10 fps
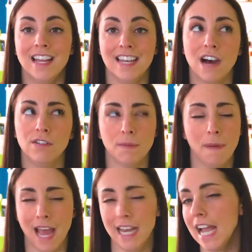Now,
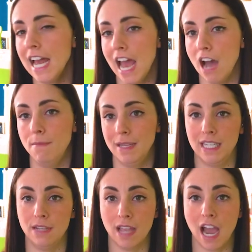depending on how
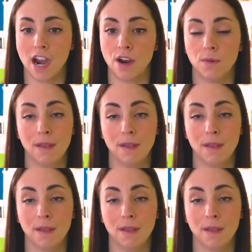busy we are,